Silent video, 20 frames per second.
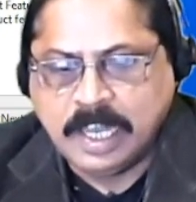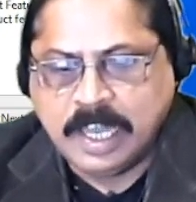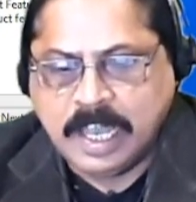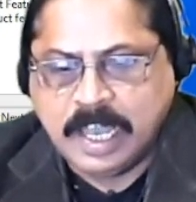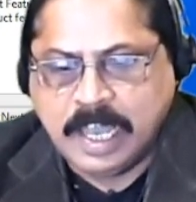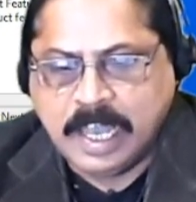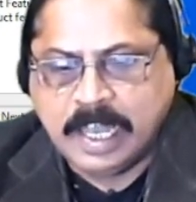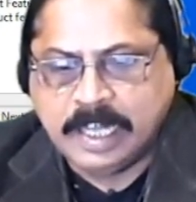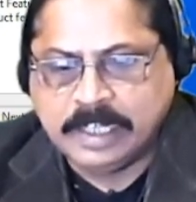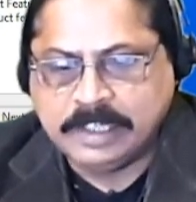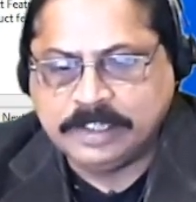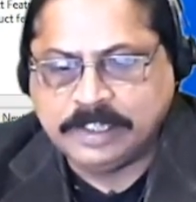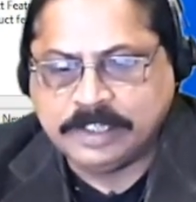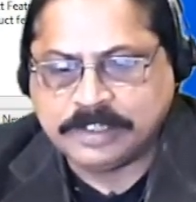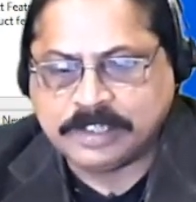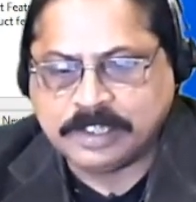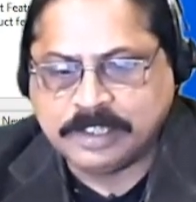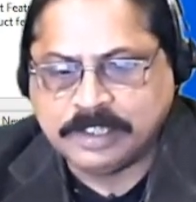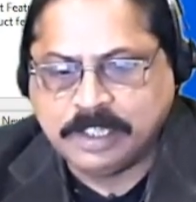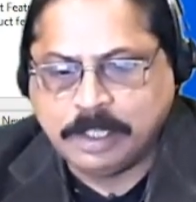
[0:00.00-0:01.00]
and
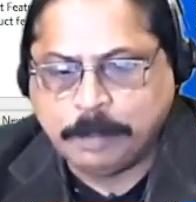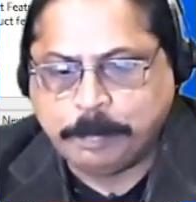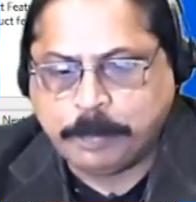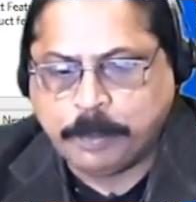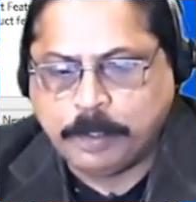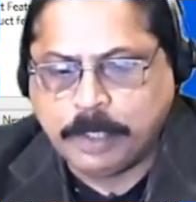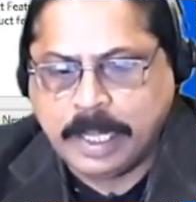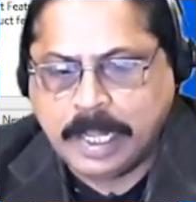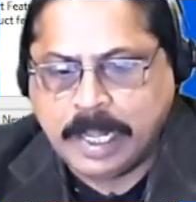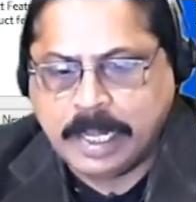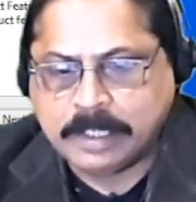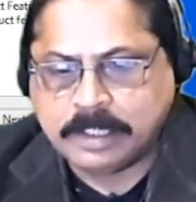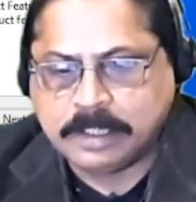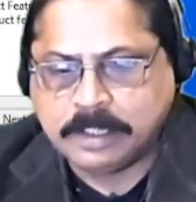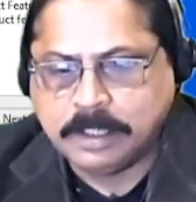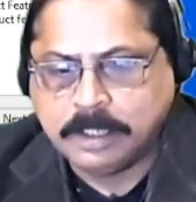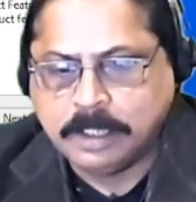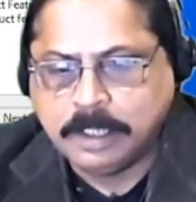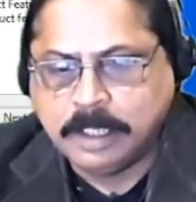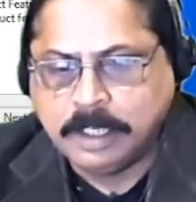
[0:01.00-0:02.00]
this is the product
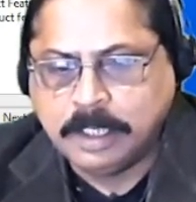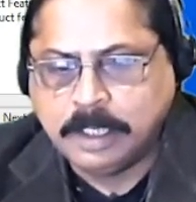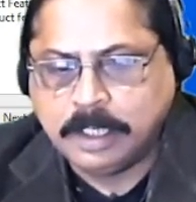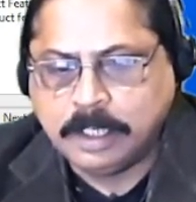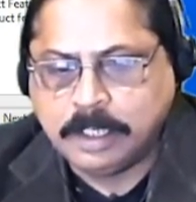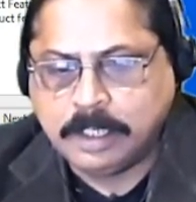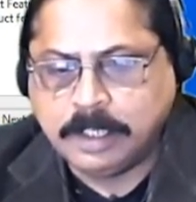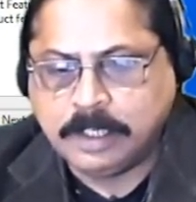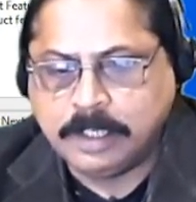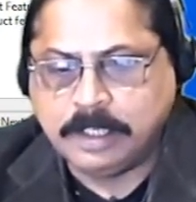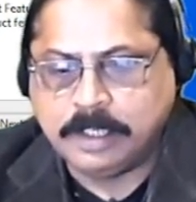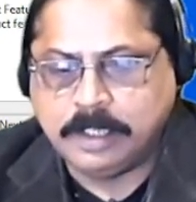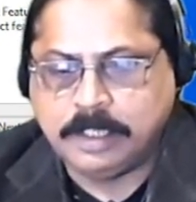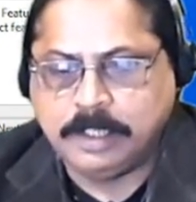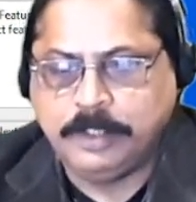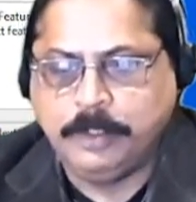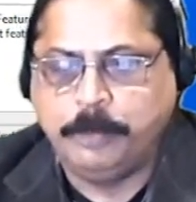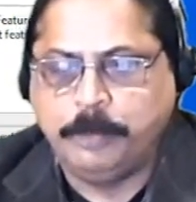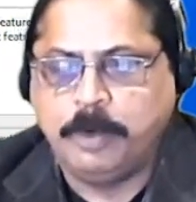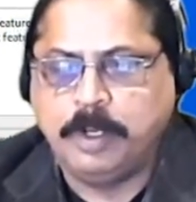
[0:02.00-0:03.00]

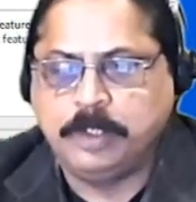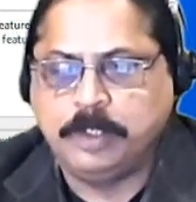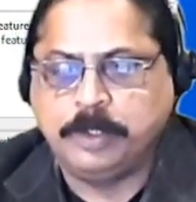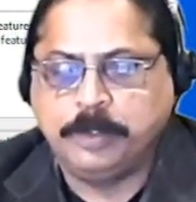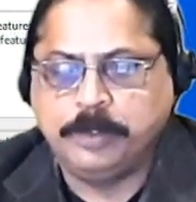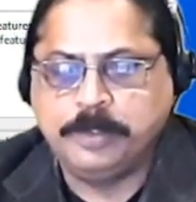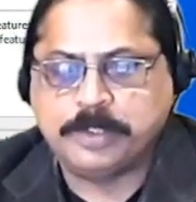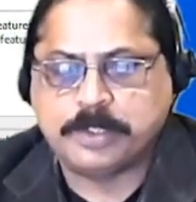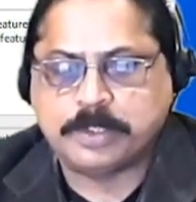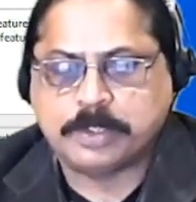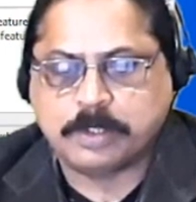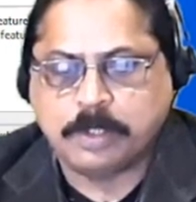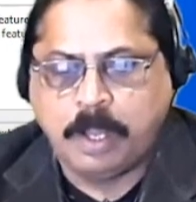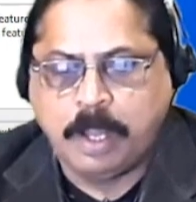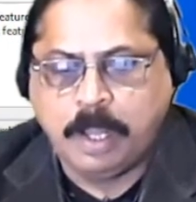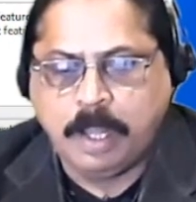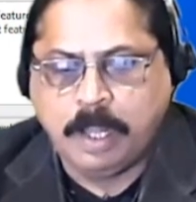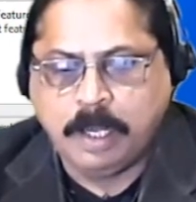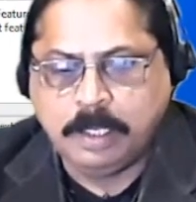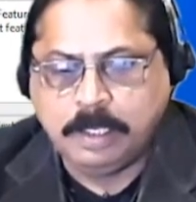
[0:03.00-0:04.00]
you want to
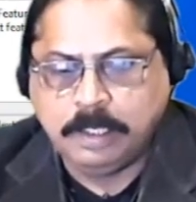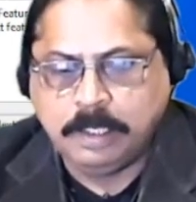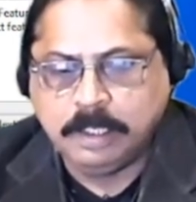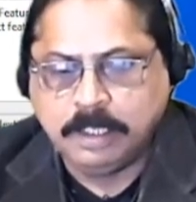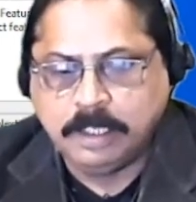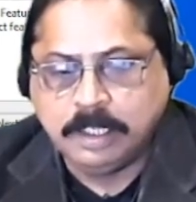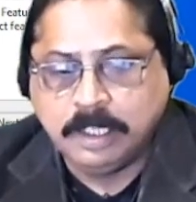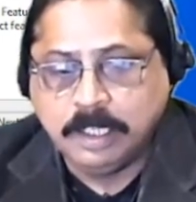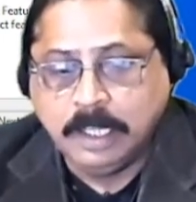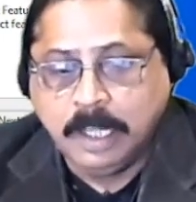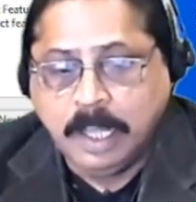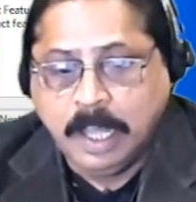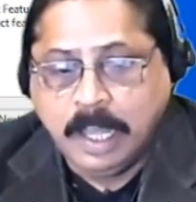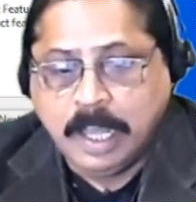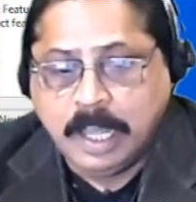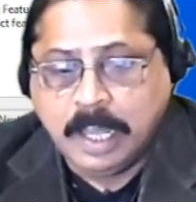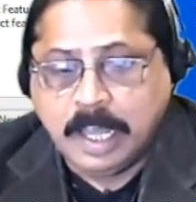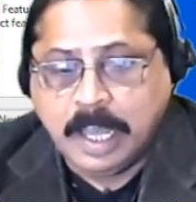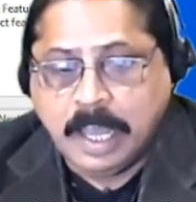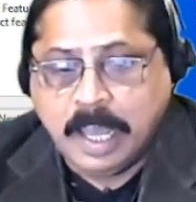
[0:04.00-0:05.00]
install,
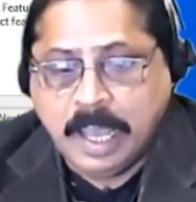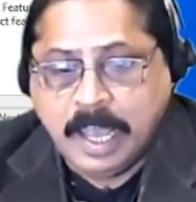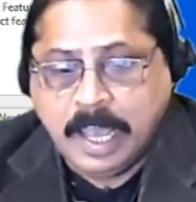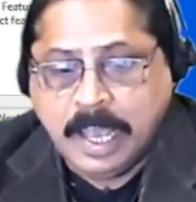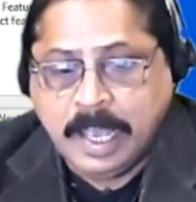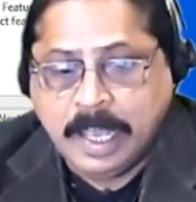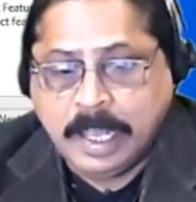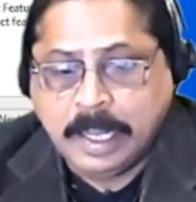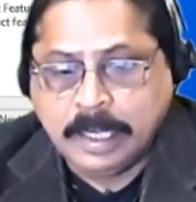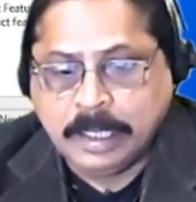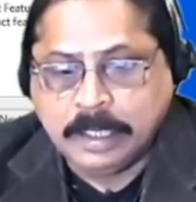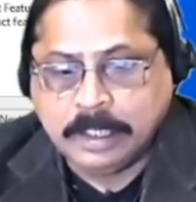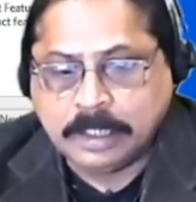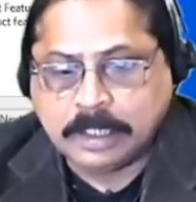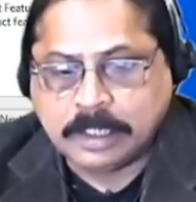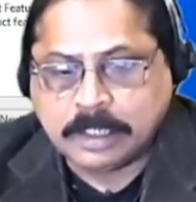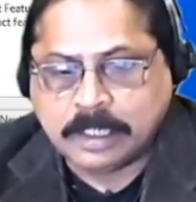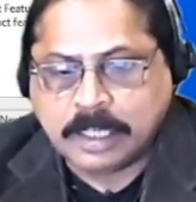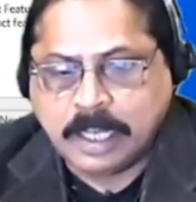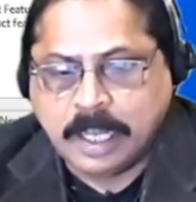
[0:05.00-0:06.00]
and
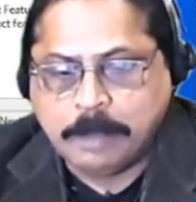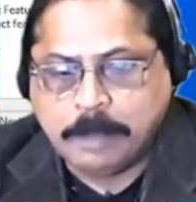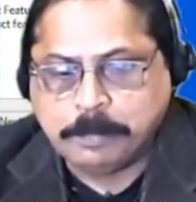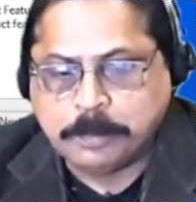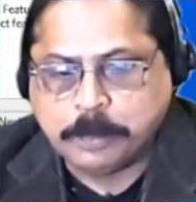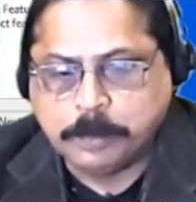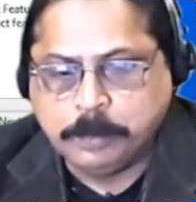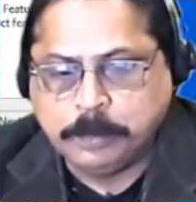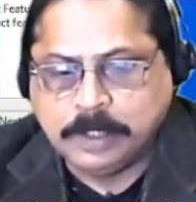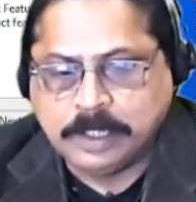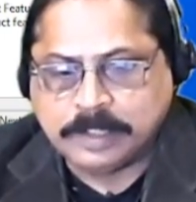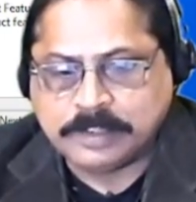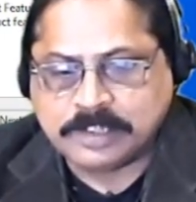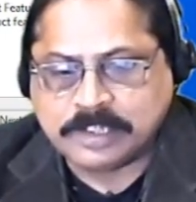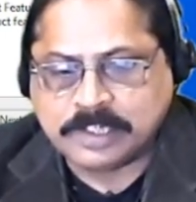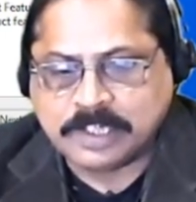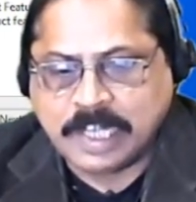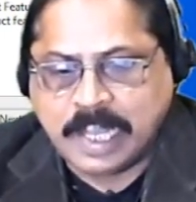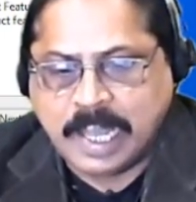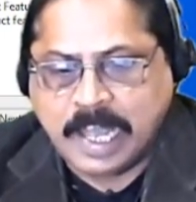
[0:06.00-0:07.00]
come to the
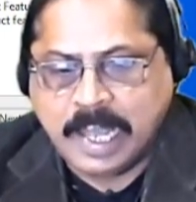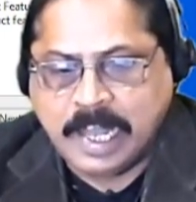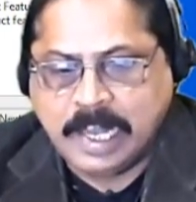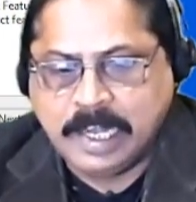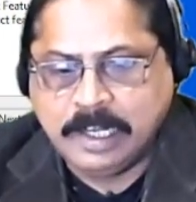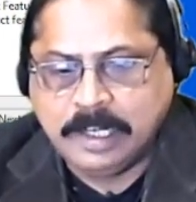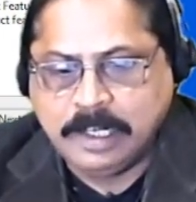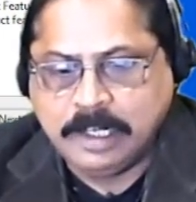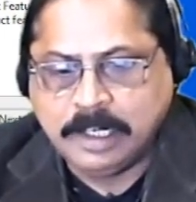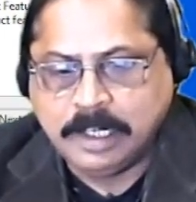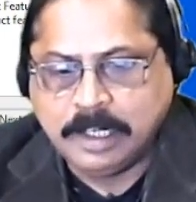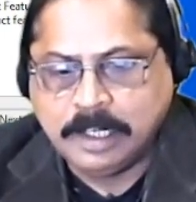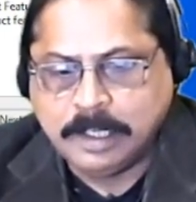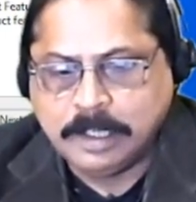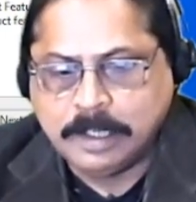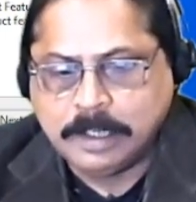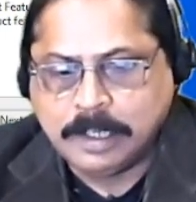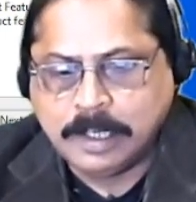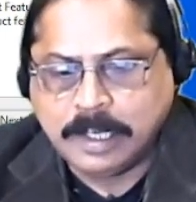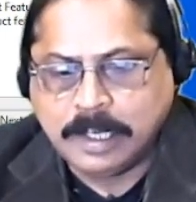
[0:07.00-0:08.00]
shell,
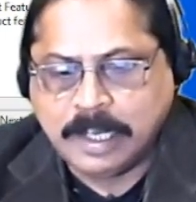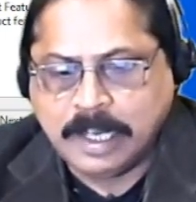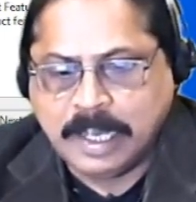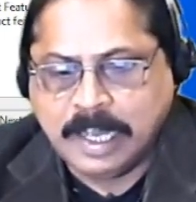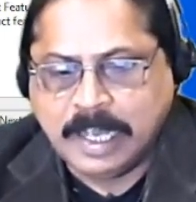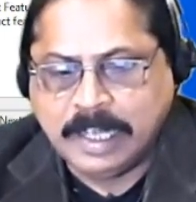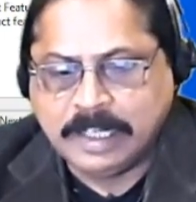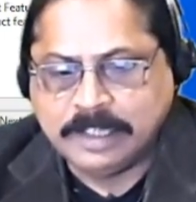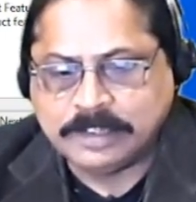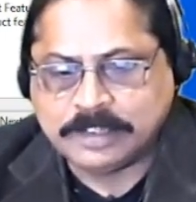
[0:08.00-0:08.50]
and